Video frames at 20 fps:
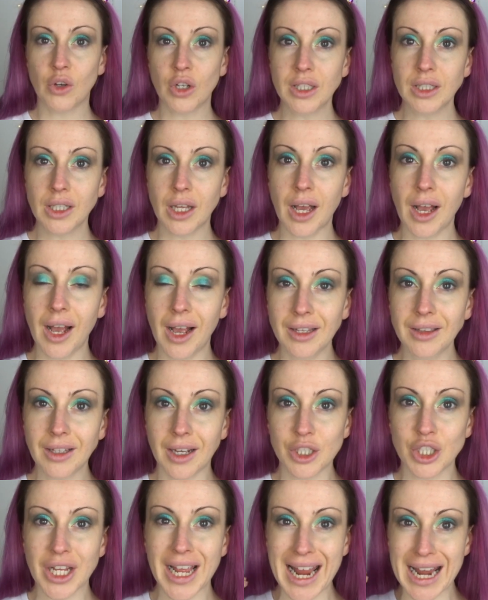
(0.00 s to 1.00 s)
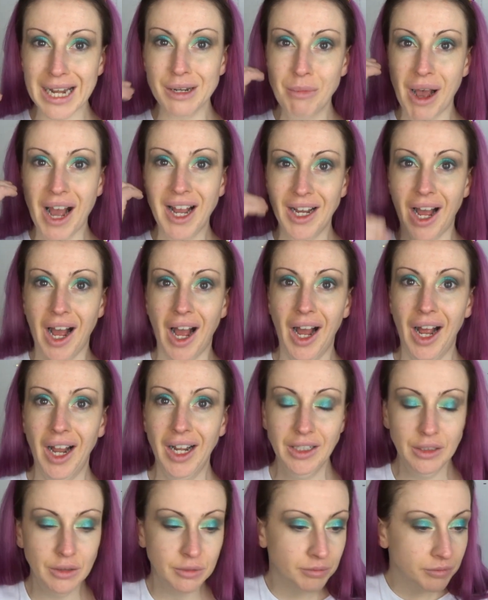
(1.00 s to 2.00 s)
Got an eyelash in my eye.